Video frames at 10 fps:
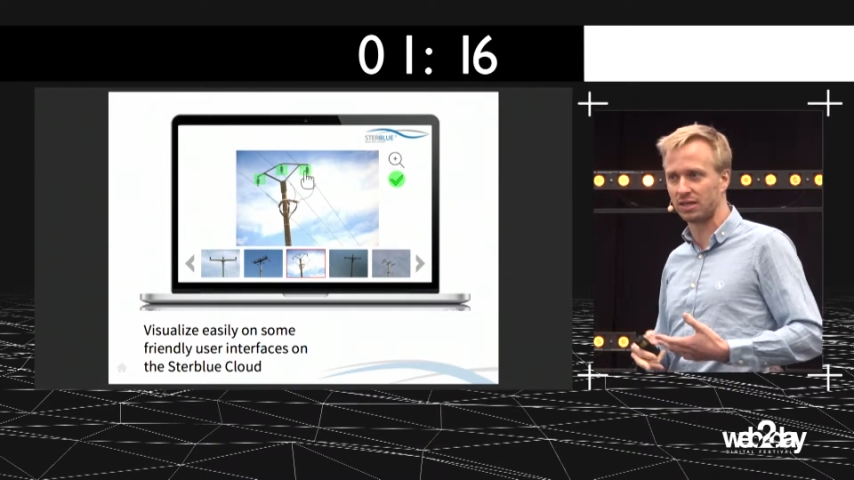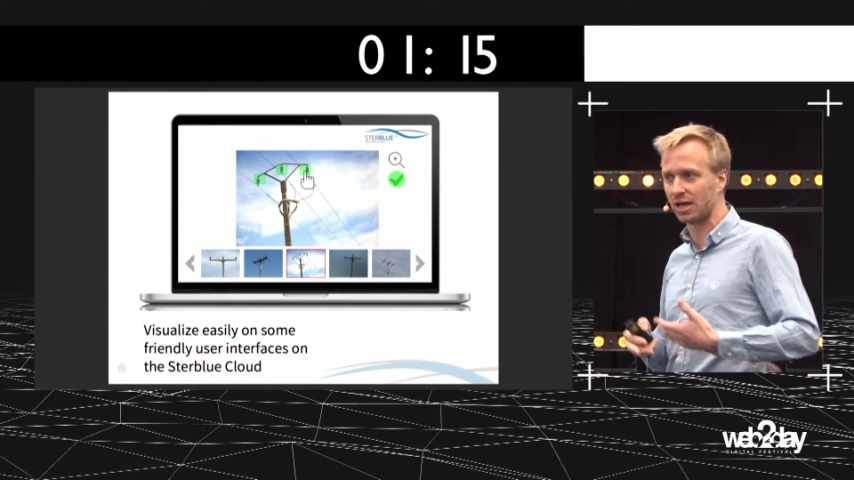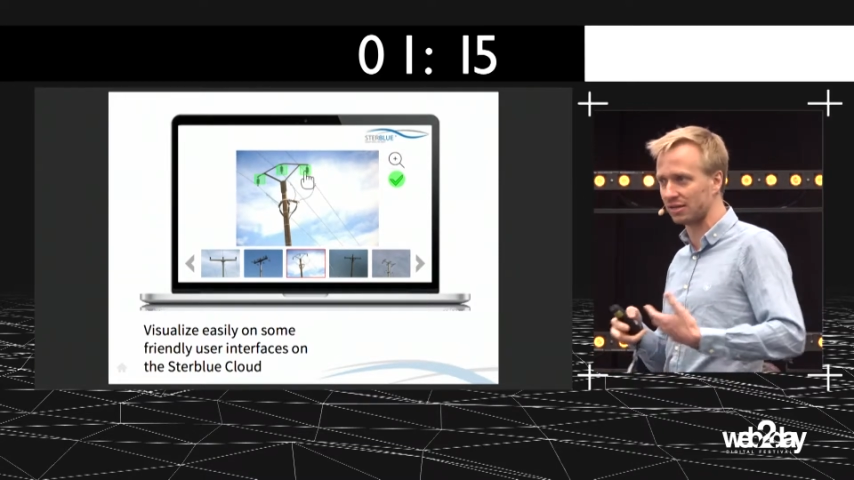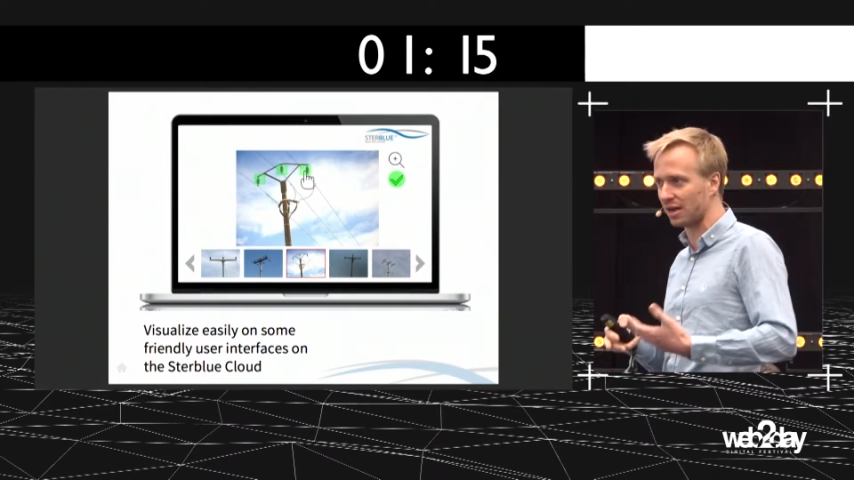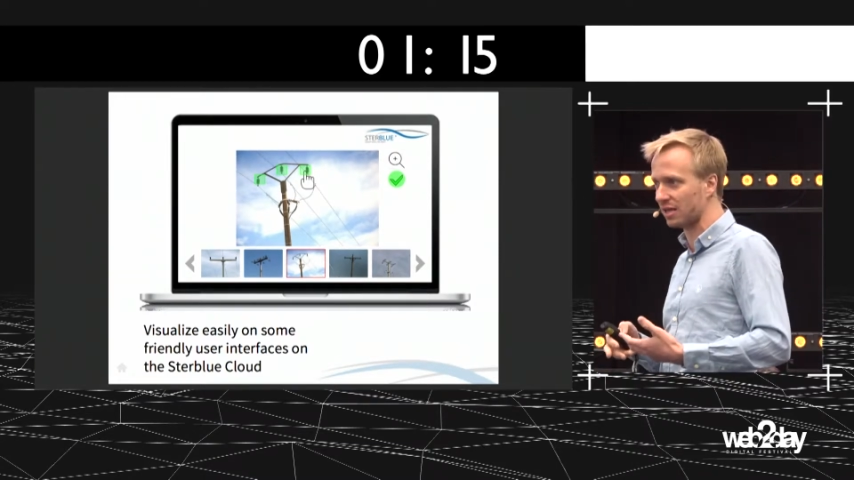
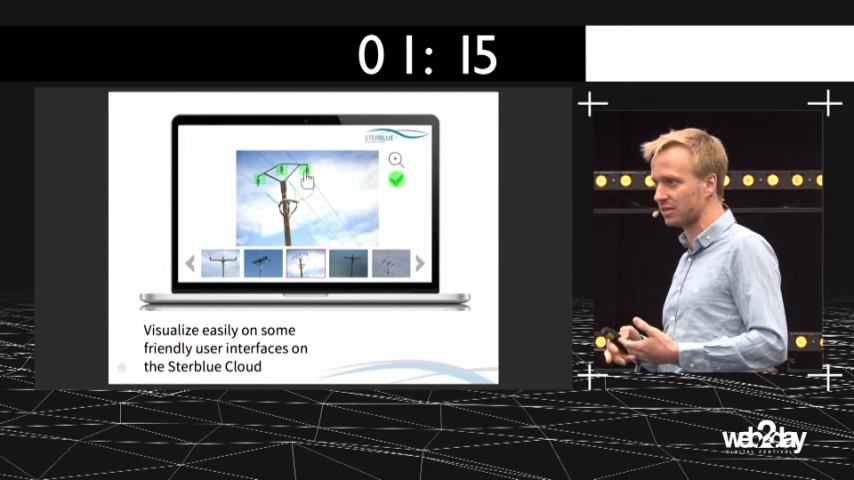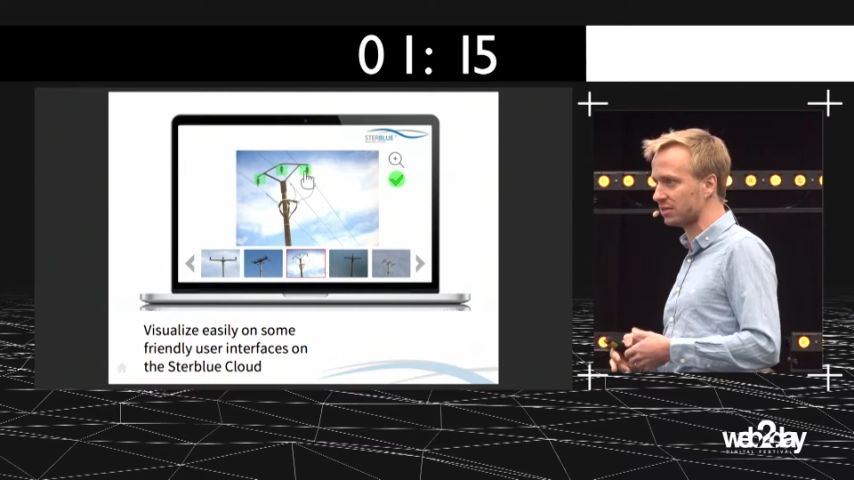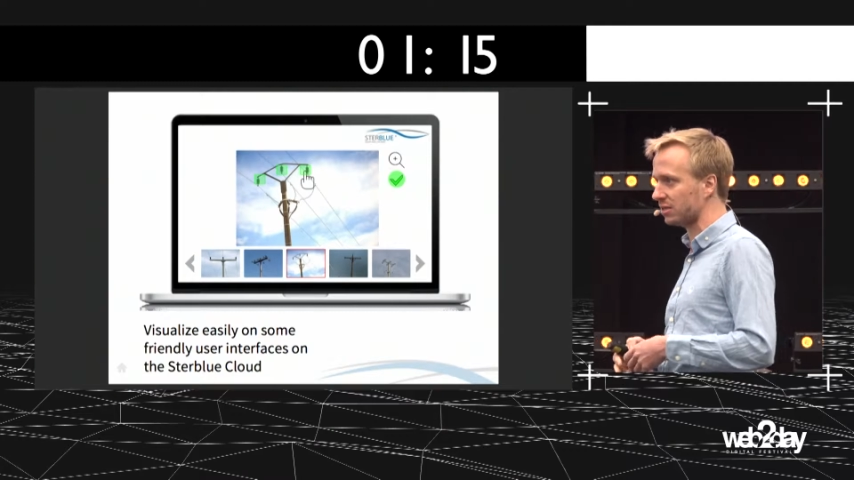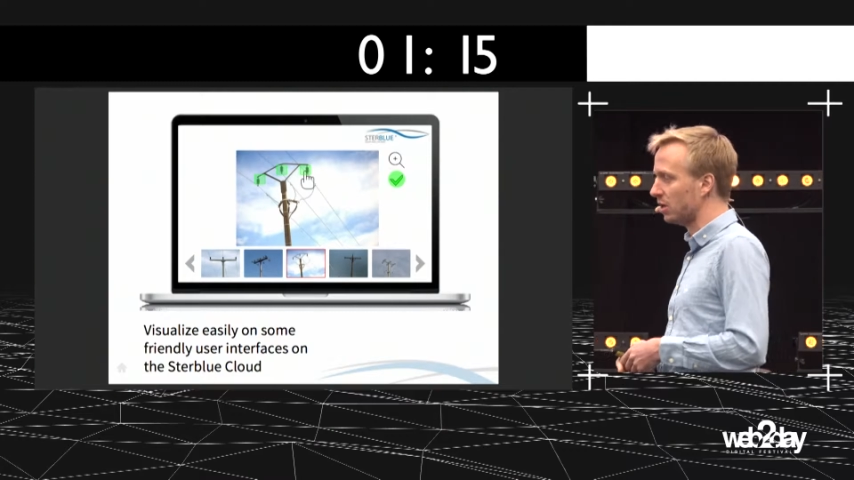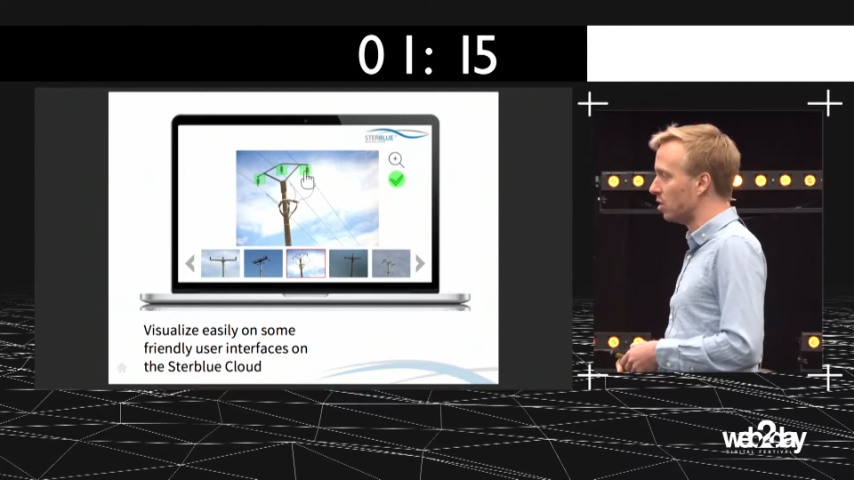analyzed
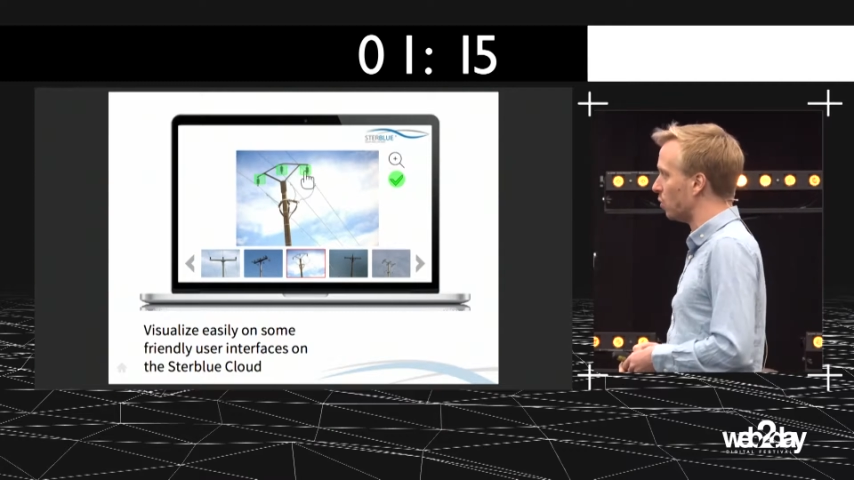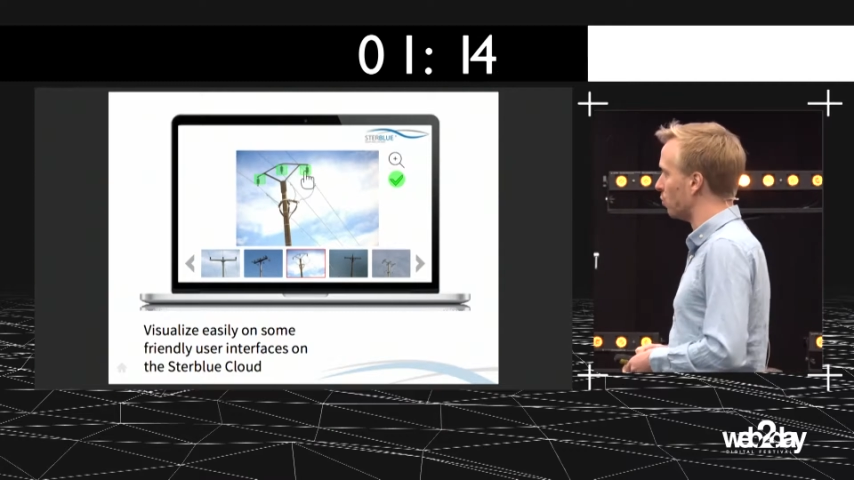with